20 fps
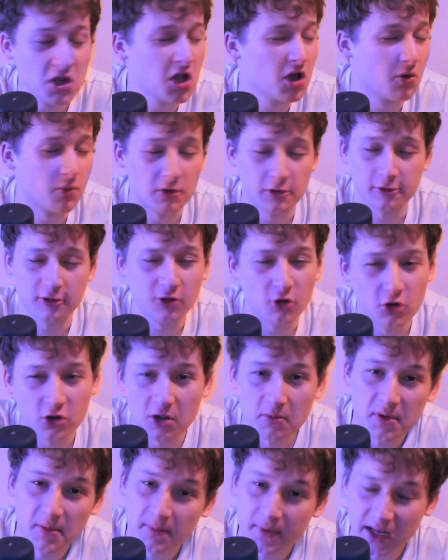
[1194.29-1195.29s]
We're still going to
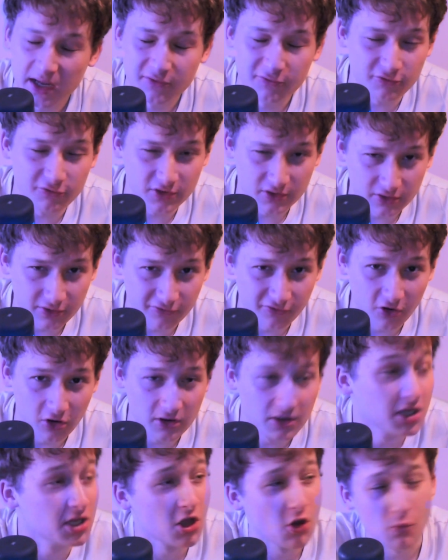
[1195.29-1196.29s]
be playing Thrill of the Fight.
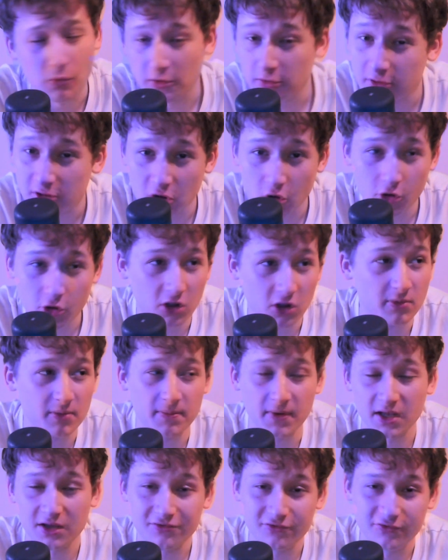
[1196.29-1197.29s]
We're still going to be
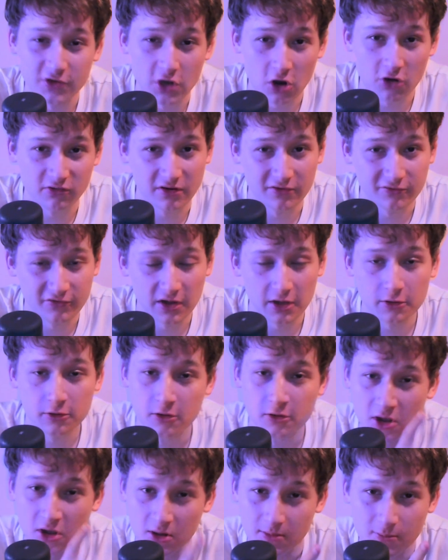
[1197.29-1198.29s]
playing VRFS.
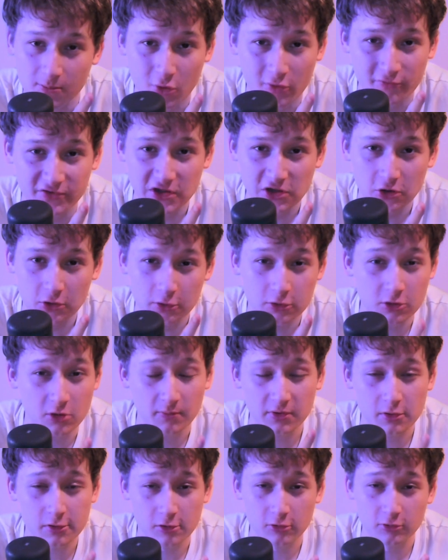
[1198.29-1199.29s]
More videos coming
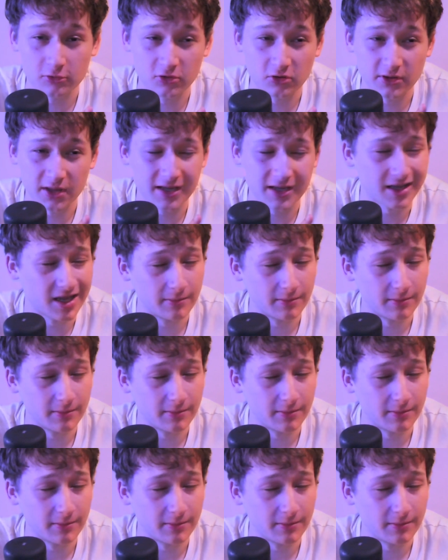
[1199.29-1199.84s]
soon on that game,